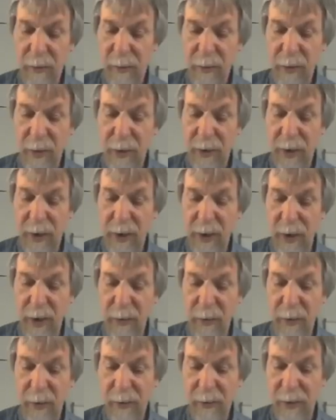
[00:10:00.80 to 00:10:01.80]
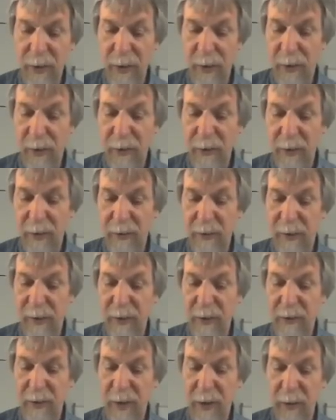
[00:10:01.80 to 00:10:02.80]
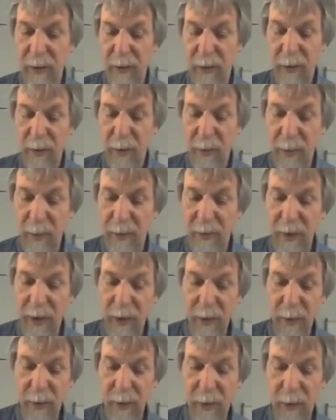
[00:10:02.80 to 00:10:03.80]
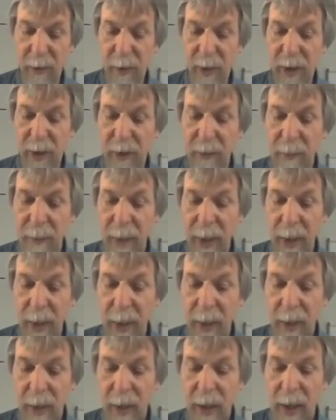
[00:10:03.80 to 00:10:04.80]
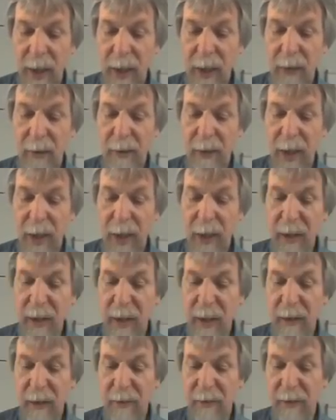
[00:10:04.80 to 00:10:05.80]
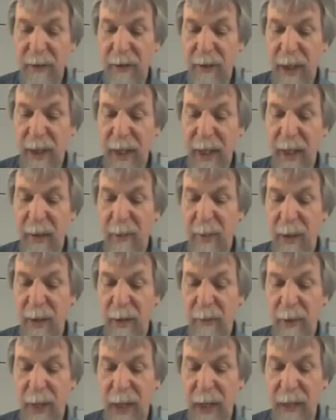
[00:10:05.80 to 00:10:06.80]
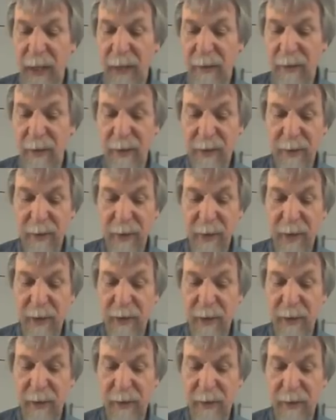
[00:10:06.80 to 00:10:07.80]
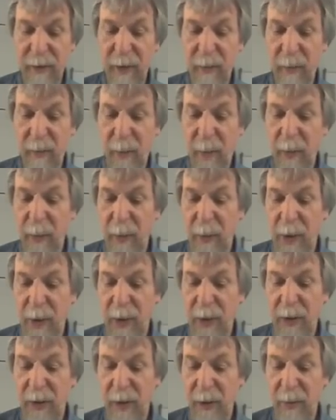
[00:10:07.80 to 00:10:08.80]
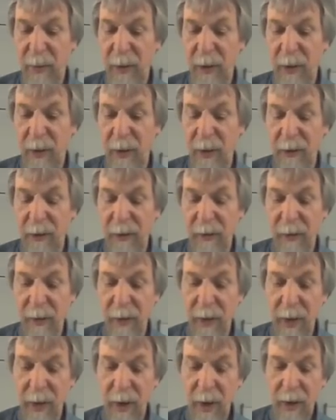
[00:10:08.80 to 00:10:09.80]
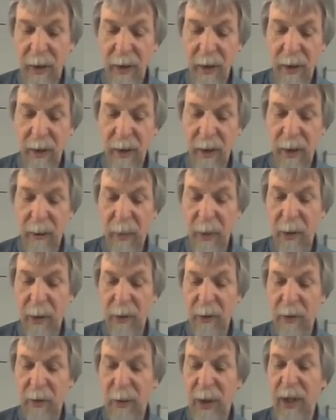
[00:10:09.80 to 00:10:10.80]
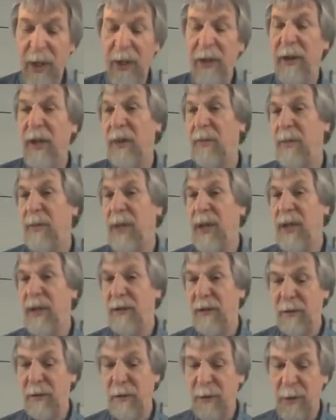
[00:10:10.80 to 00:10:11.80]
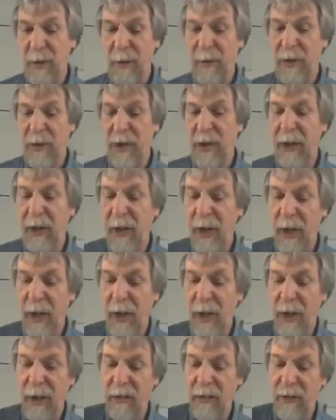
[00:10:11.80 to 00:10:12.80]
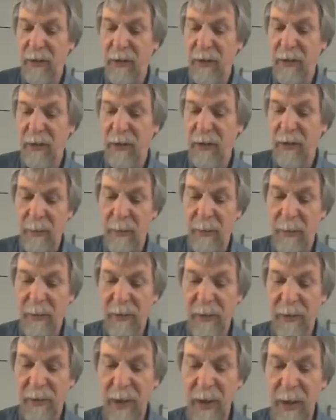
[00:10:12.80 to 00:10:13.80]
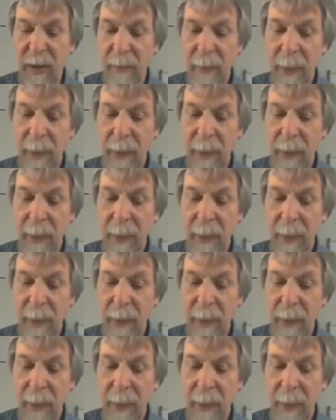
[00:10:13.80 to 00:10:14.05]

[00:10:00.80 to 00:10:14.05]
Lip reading: for t equals 0, this second term is equal to 1. And then as time advances, this probability will also approach 1. That means for very large times t,